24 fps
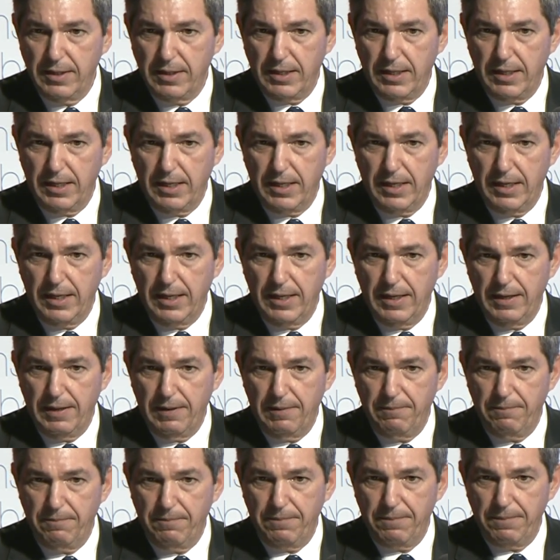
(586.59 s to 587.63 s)

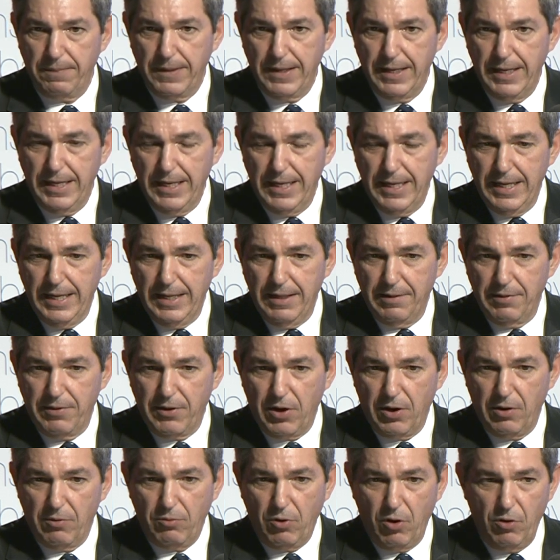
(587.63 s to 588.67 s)
Um,
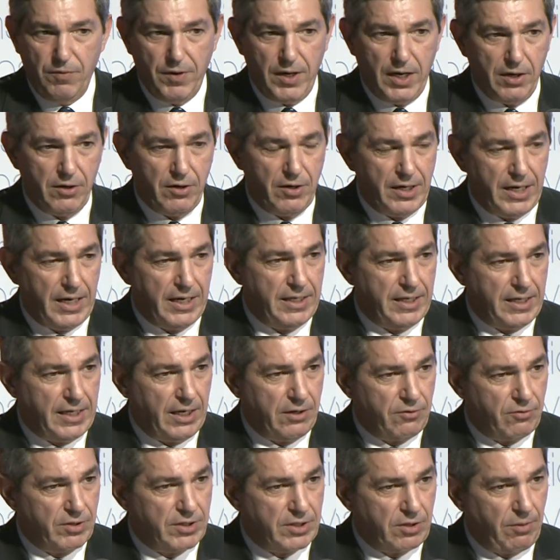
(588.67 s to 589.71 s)
there are over one hundred ninety
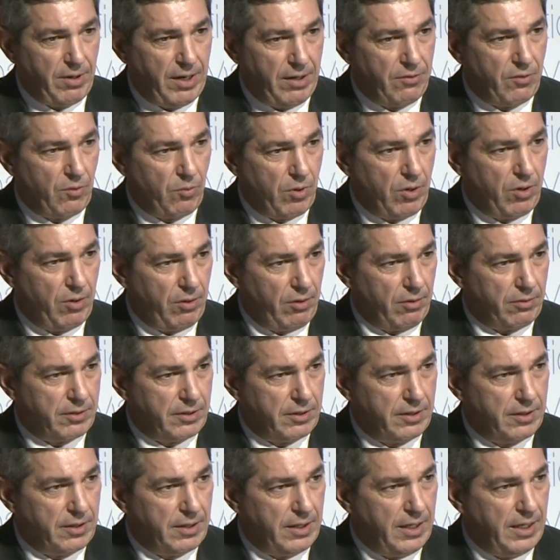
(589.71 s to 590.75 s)
countries around the world
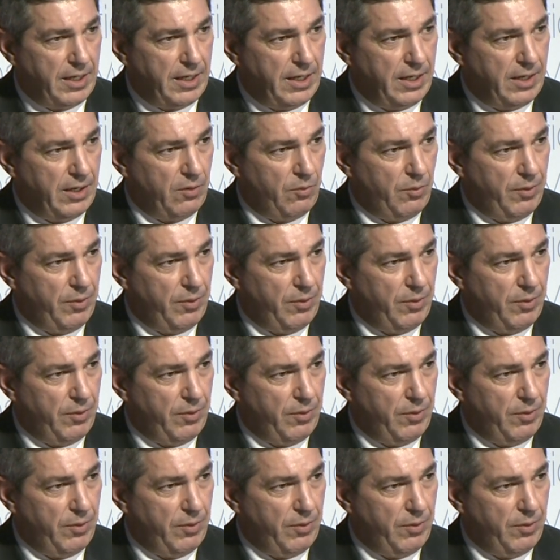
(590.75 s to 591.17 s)
uh,